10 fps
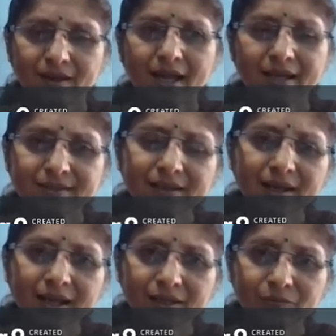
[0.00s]
As a
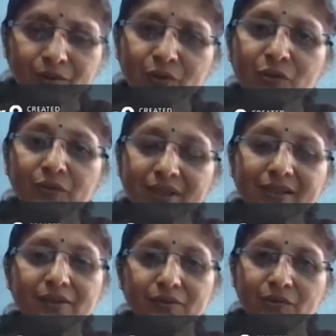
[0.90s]
client, what do you
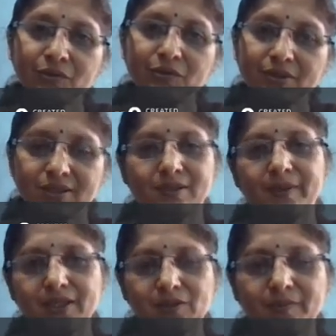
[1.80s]
need to use this
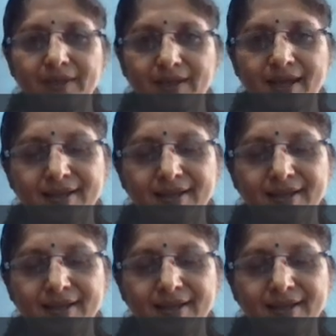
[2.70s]
PHP?